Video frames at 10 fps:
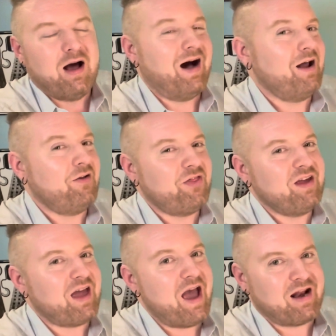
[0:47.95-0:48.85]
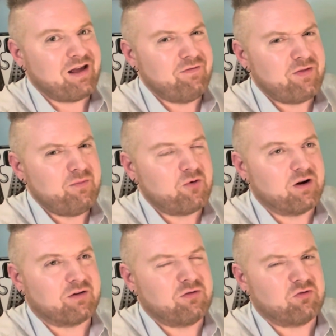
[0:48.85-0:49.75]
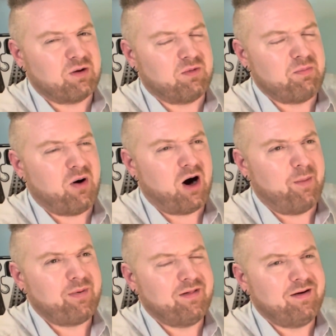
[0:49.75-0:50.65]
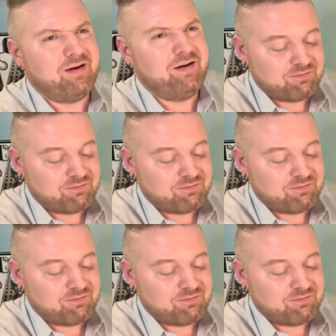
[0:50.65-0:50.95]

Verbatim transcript: I don't think any of them were extremely popular,